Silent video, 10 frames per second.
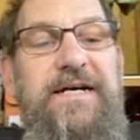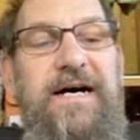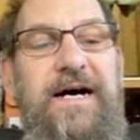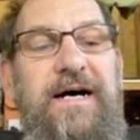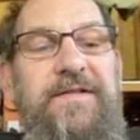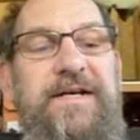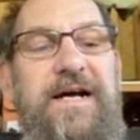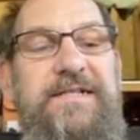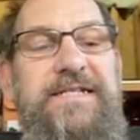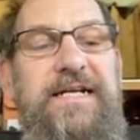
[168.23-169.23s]
the
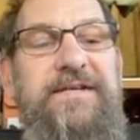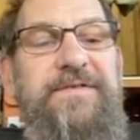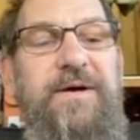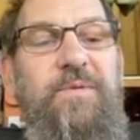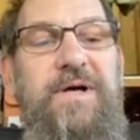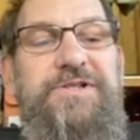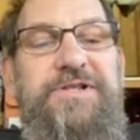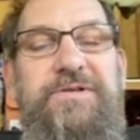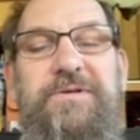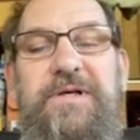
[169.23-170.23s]
content if I want
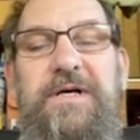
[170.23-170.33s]
to.